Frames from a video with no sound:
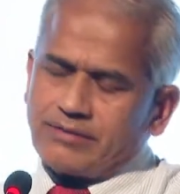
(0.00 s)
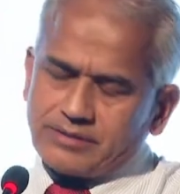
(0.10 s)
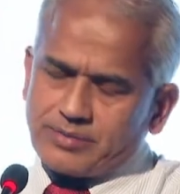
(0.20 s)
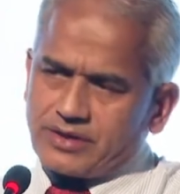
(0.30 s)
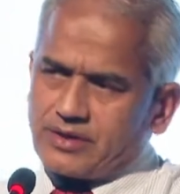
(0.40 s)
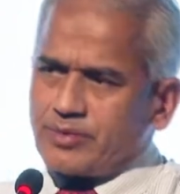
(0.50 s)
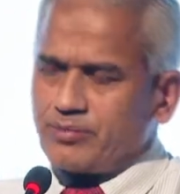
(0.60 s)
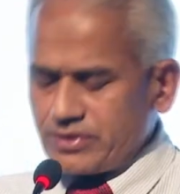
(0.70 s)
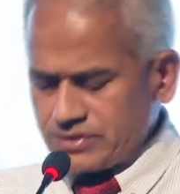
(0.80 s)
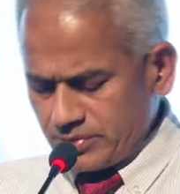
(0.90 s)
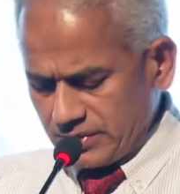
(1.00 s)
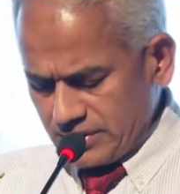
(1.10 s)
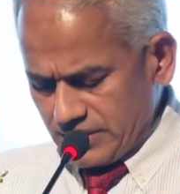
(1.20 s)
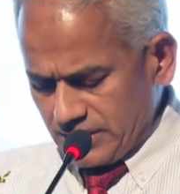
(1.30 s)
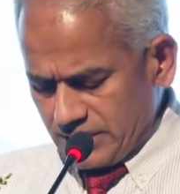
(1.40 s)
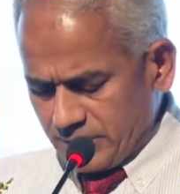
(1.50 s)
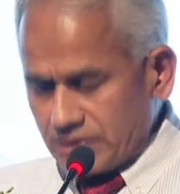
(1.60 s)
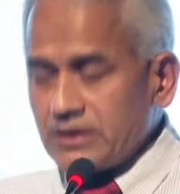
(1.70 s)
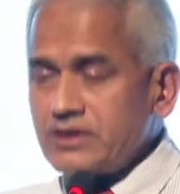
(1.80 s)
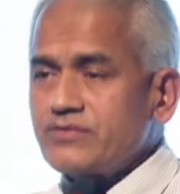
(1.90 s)
It may not be possible, but
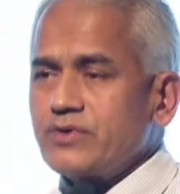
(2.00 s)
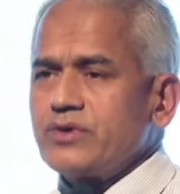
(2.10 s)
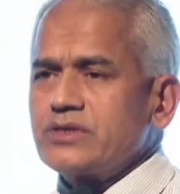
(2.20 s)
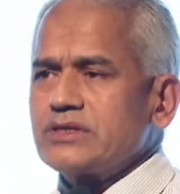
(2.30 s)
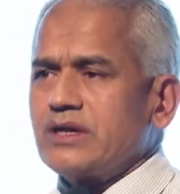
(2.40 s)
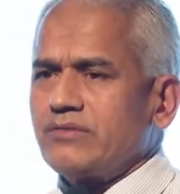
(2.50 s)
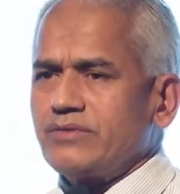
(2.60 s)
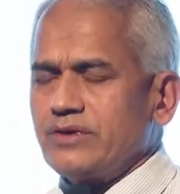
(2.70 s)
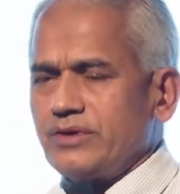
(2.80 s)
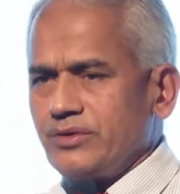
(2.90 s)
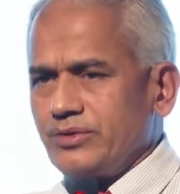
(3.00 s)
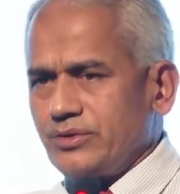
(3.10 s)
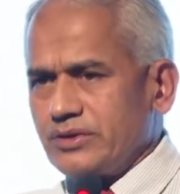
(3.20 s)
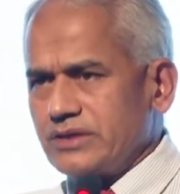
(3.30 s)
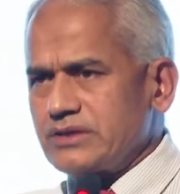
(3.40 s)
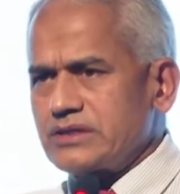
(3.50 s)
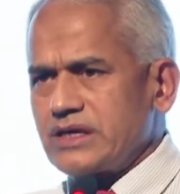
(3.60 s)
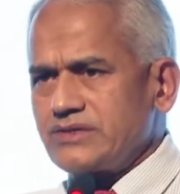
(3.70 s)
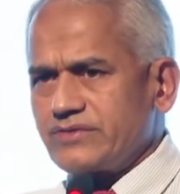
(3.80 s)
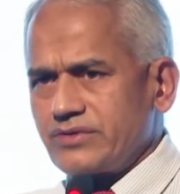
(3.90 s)
at least for yourself, you do an
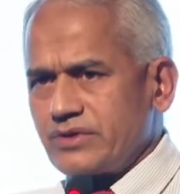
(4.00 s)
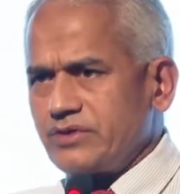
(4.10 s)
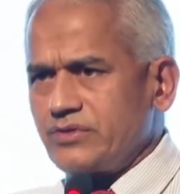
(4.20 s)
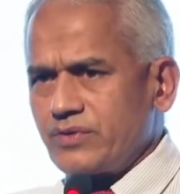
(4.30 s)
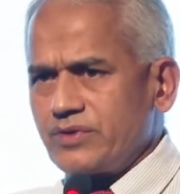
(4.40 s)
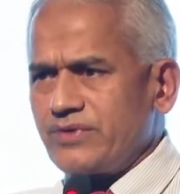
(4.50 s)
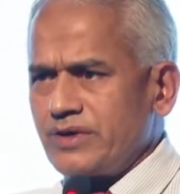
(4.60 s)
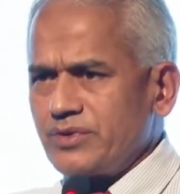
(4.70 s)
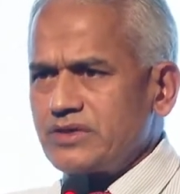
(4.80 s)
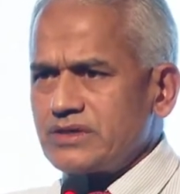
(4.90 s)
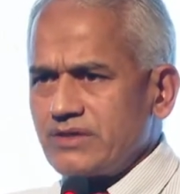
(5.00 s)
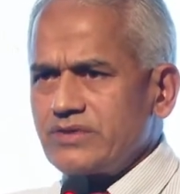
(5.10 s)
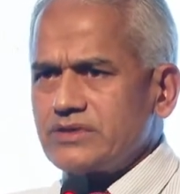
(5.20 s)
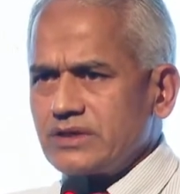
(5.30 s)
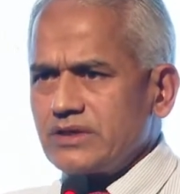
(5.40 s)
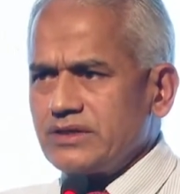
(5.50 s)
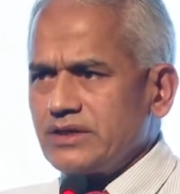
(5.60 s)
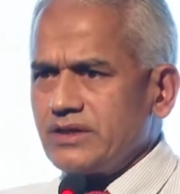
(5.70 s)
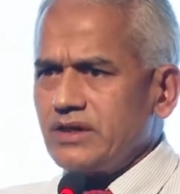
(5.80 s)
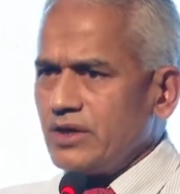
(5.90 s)
exercise for 30 to 45 minutes every single day,